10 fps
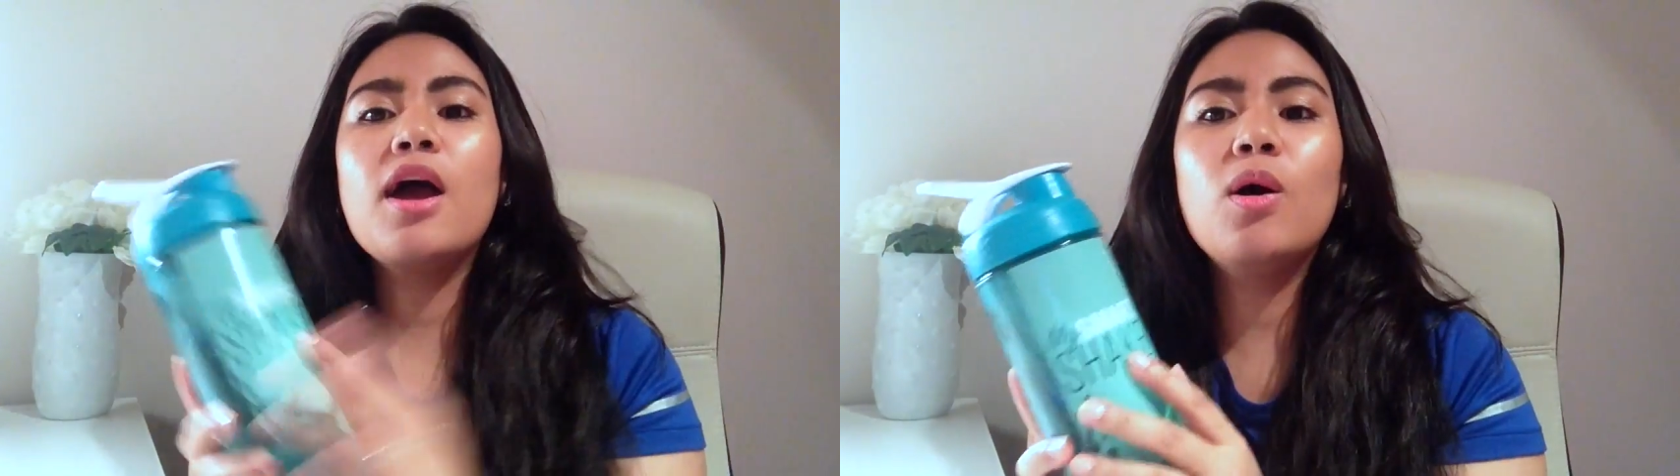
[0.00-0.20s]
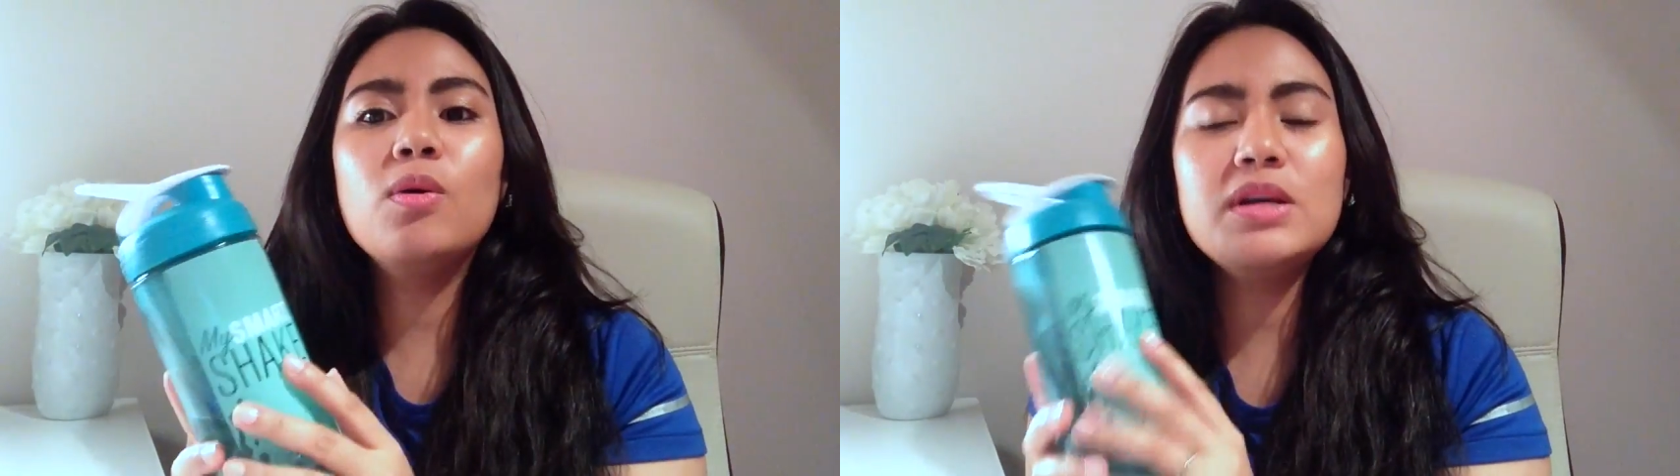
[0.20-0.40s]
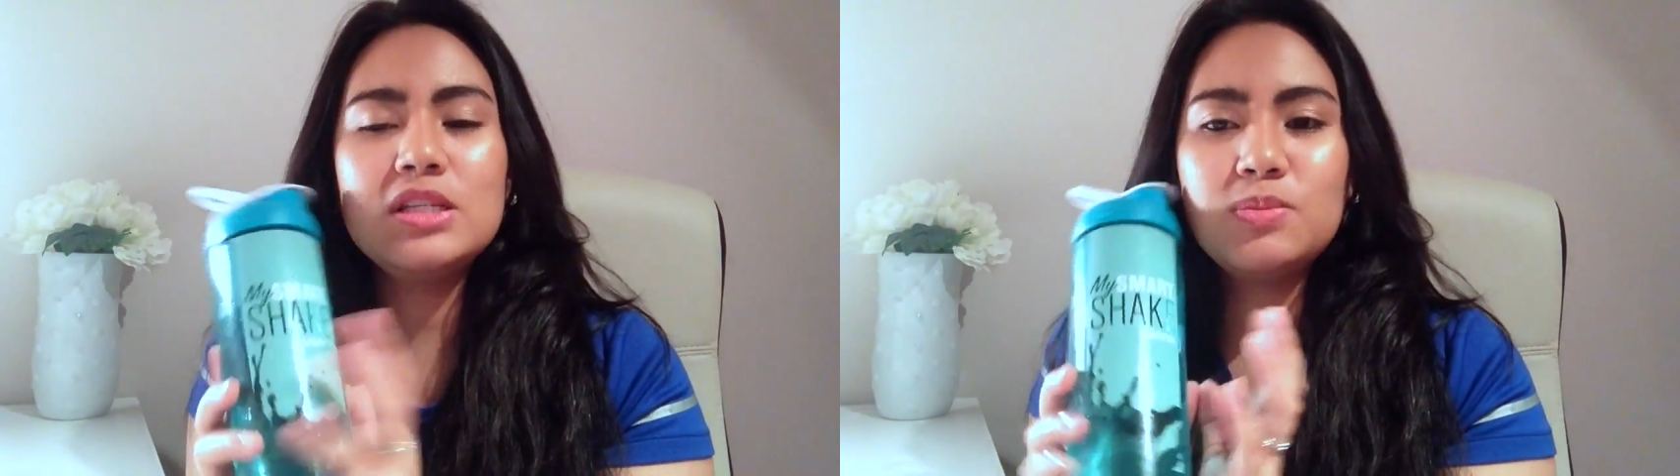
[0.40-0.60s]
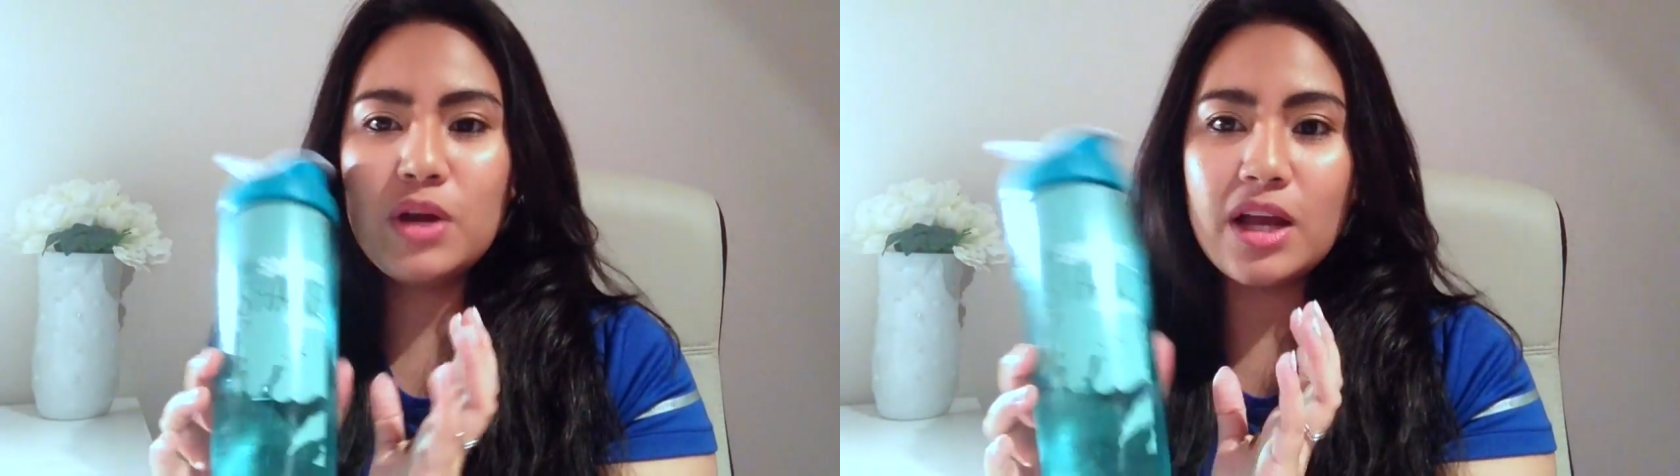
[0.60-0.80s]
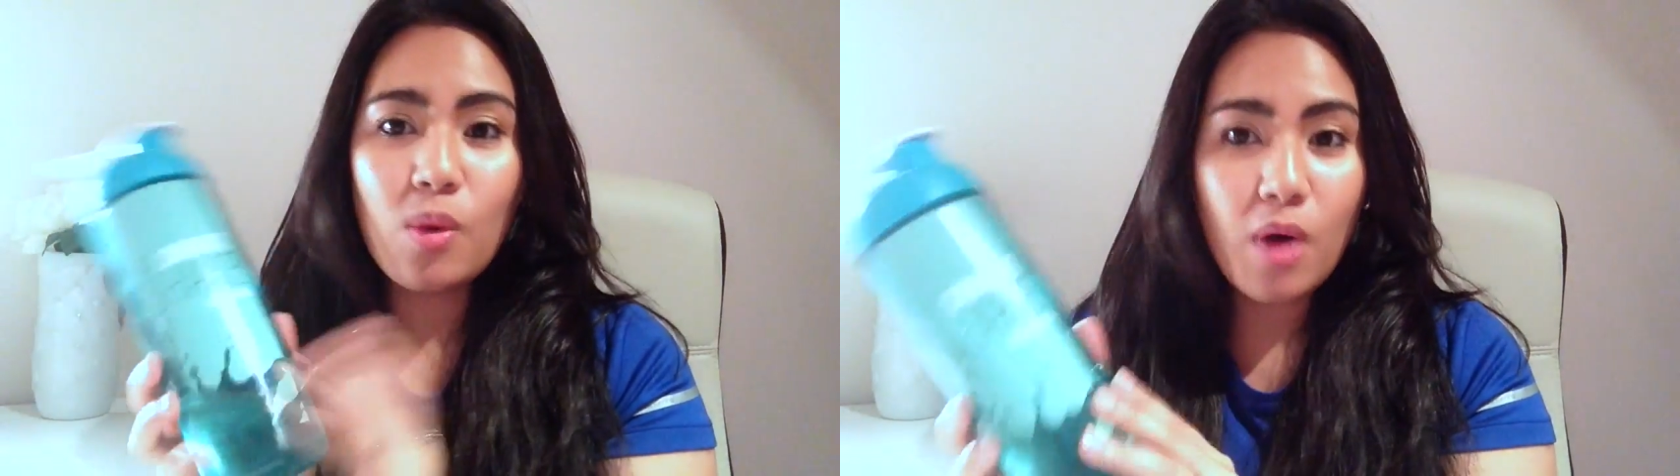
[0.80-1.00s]
I always
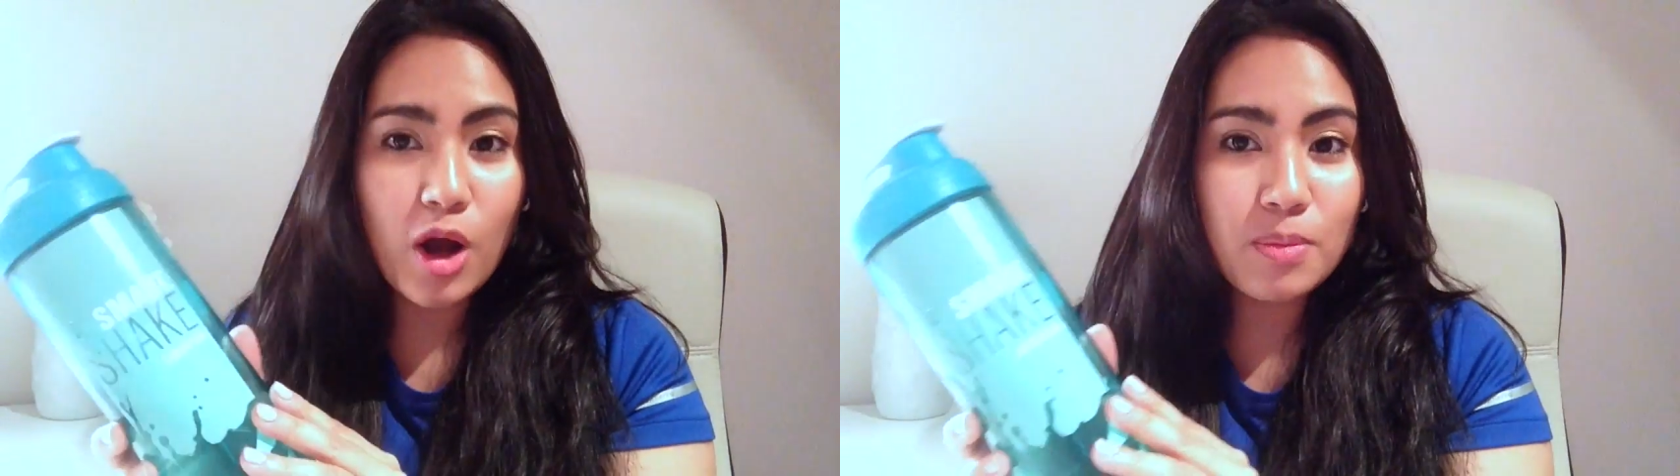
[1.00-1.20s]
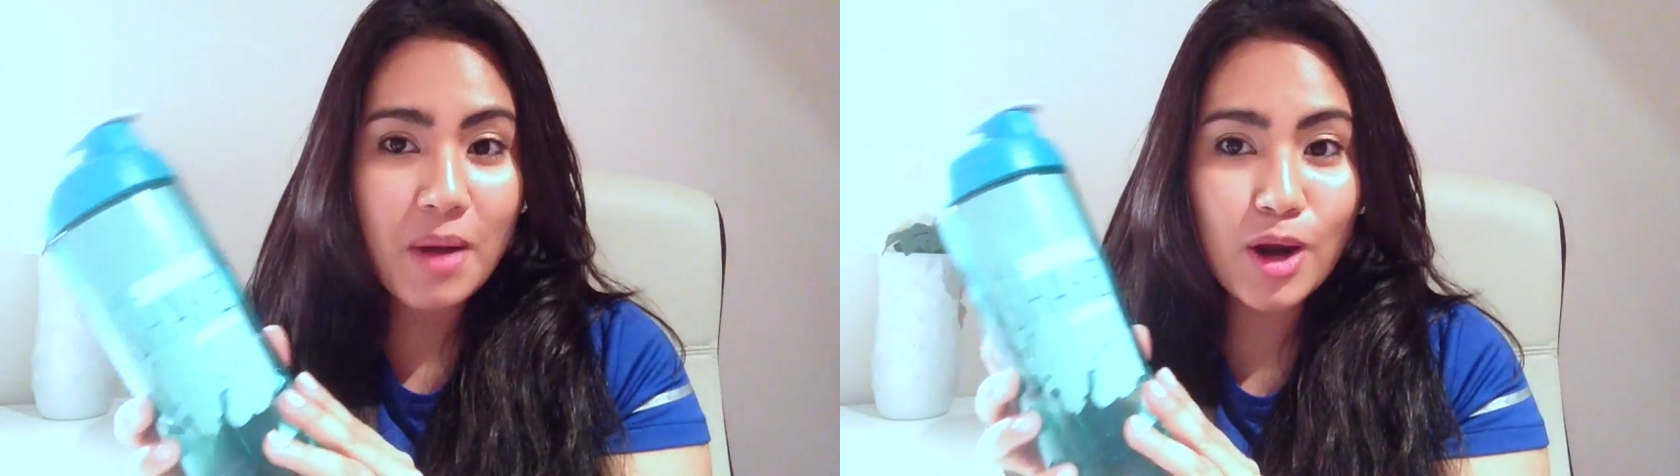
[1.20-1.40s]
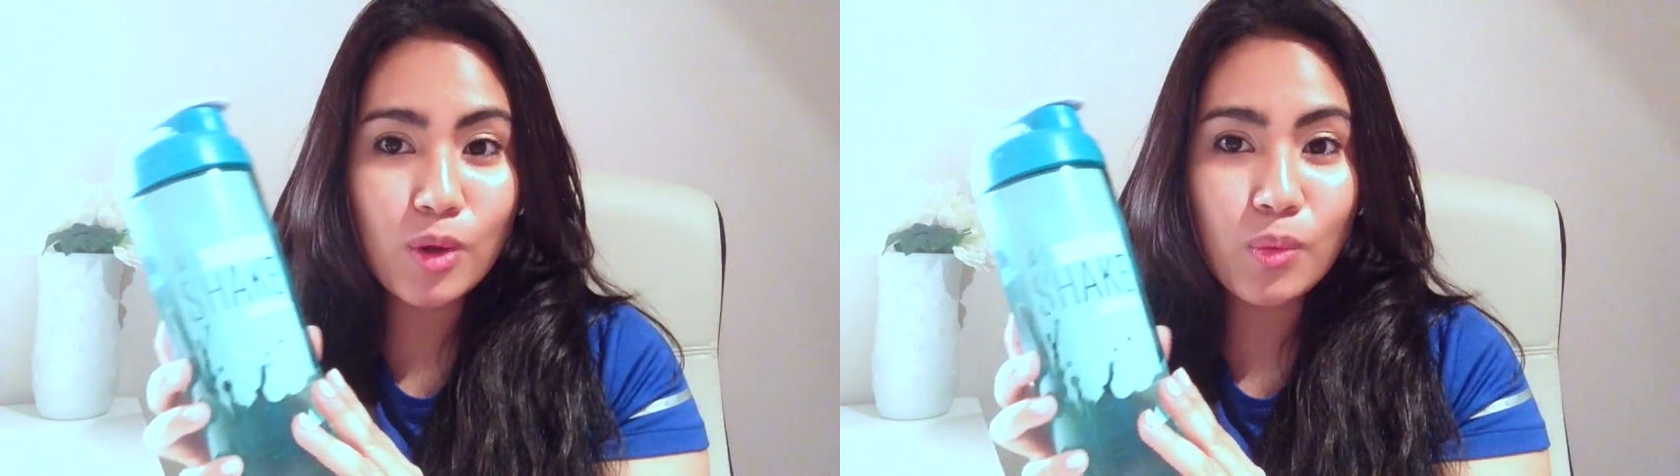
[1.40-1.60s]
bring a water bottle